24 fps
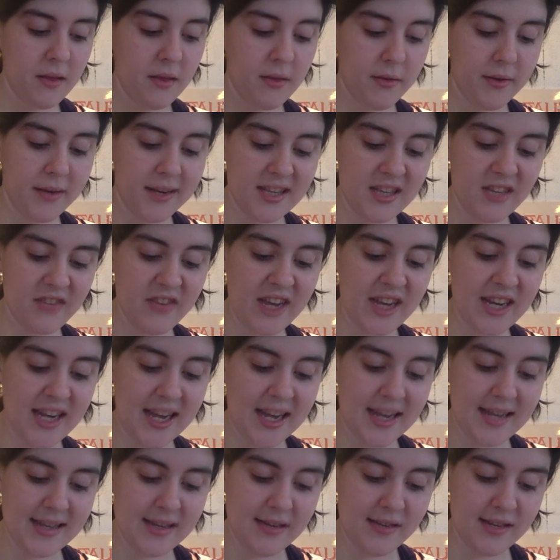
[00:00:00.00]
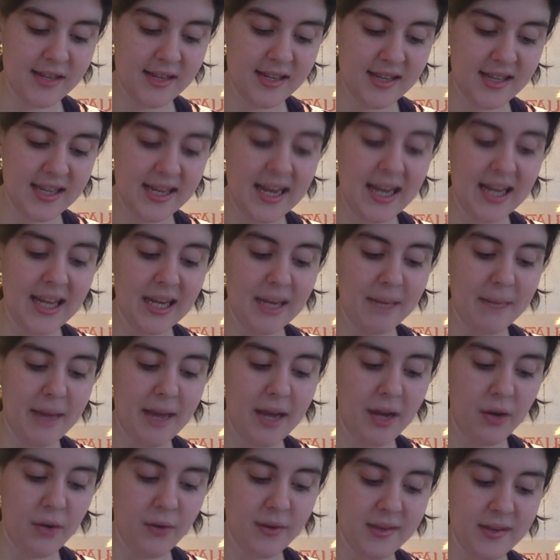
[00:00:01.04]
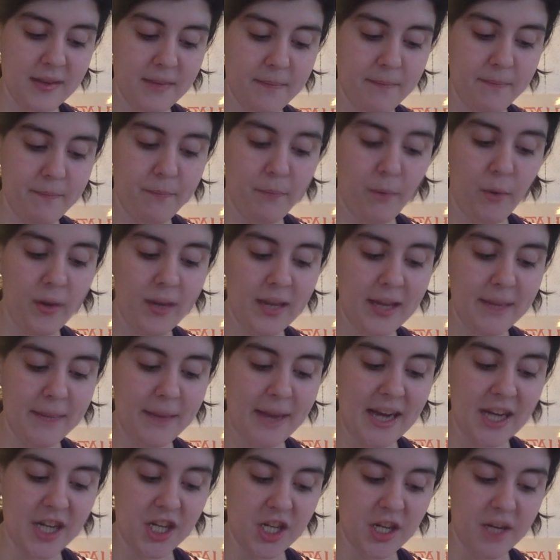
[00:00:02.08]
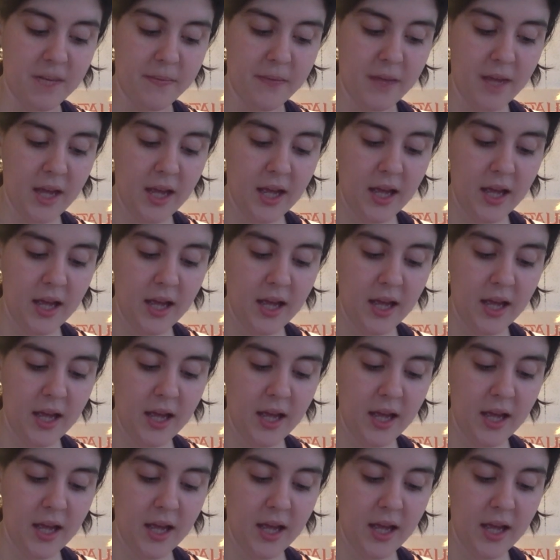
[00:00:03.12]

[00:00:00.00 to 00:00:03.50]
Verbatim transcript: throwing his fat hands out into the air like a man who is a boiling passion.